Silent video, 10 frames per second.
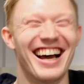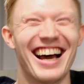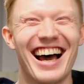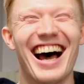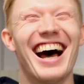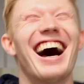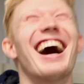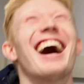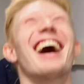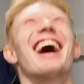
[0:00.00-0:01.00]

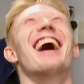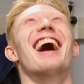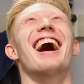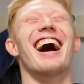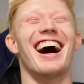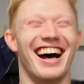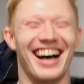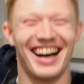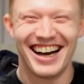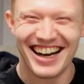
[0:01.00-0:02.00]

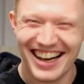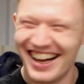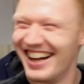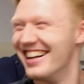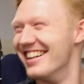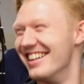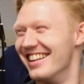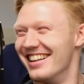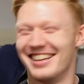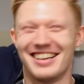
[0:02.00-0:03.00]

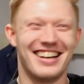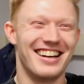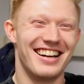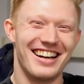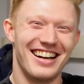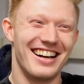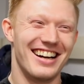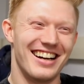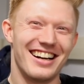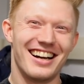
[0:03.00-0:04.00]

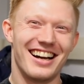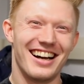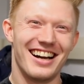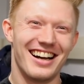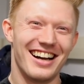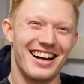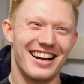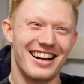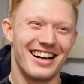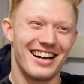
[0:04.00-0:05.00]

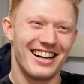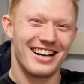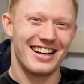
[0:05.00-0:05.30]
(silent)